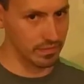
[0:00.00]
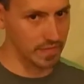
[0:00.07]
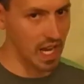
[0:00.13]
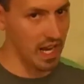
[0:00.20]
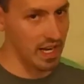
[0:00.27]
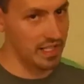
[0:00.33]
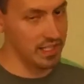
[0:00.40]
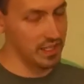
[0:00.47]

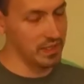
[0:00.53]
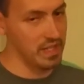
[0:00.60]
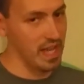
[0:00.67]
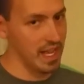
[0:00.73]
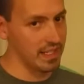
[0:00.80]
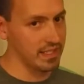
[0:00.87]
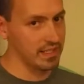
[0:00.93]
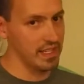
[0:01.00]
Alright, so
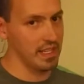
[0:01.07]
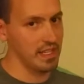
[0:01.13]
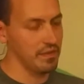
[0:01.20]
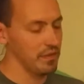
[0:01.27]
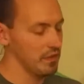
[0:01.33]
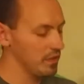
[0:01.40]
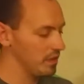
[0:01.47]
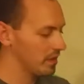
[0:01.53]
next thing,
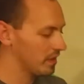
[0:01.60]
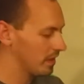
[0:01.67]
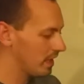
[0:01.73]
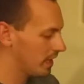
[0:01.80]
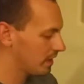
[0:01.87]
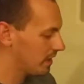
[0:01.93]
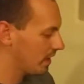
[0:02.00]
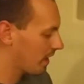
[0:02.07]
if you're new to
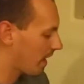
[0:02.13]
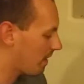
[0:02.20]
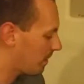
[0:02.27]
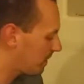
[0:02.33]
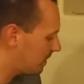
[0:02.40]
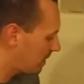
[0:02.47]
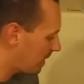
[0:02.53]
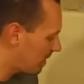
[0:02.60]
collecting, I
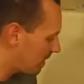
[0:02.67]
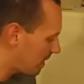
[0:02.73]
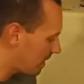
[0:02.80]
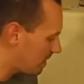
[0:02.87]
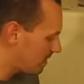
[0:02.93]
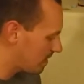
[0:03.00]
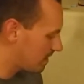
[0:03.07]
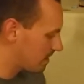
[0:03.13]
would say the
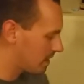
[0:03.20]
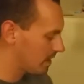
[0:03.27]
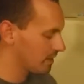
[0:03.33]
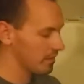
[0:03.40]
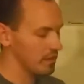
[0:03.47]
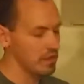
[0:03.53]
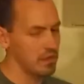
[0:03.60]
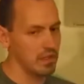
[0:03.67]
easiest
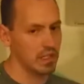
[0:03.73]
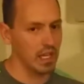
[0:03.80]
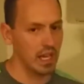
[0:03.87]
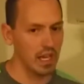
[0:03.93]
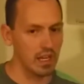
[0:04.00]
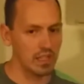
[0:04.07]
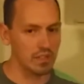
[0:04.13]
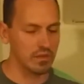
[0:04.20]
thing for you to
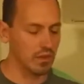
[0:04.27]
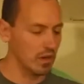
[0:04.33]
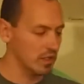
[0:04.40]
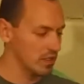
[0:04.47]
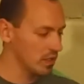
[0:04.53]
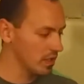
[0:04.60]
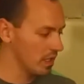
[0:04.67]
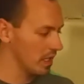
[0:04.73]
get as far
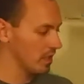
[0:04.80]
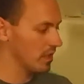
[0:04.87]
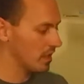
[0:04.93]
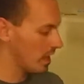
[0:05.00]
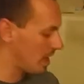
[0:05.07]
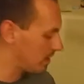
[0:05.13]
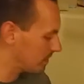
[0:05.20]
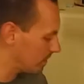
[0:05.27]
as hooking your
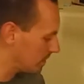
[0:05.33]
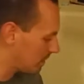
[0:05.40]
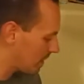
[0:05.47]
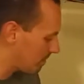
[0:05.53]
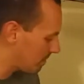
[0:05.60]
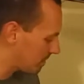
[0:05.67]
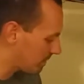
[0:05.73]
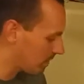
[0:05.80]
consoles
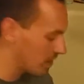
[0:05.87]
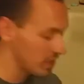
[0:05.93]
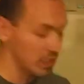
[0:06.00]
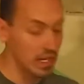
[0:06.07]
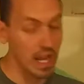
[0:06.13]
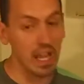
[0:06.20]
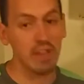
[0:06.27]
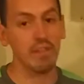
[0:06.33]
up, as far as
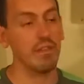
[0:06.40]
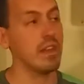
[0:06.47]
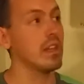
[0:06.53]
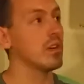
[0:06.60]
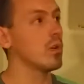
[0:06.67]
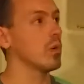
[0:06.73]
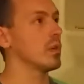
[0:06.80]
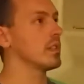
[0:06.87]
your
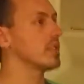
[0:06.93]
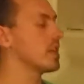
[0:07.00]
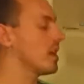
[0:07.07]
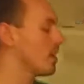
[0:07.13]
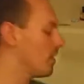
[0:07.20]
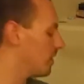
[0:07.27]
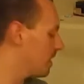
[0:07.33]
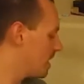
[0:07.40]
AV cords
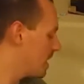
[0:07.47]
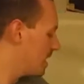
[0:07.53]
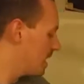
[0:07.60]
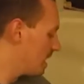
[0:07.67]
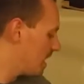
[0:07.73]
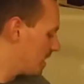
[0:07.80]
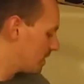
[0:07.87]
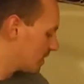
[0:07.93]
go,
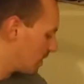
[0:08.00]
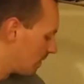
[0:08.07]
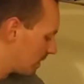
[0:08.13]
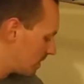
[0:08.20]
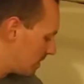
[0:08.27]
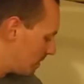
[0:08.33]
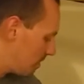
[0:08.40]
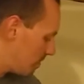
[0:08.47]
is
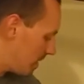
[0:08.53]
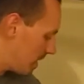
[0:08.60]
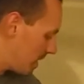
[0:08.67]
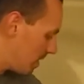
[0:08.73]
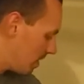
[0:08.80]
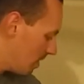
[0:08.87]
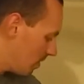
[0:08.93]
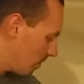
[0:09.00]
going to
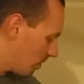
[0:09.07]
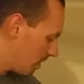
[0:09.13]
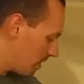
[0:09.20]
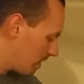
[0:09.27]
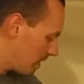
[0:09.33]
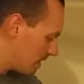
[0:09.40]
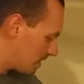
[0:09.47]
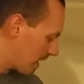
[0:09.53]
be one
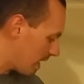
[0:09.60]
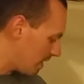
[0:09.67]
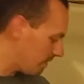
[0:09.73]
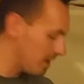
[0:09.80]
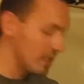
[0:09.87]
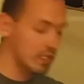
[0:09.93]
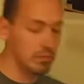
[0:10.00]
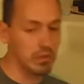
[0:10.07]
of these
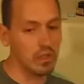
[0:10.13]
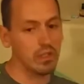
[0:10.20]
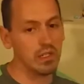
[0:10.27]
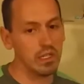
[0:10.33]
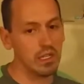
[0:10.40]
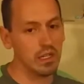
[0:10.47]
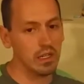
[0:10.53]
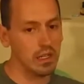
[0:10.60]
AV
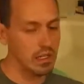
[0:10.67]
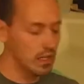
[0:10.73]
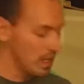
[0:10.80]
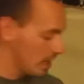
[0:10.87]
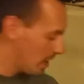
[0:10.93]
splitters here.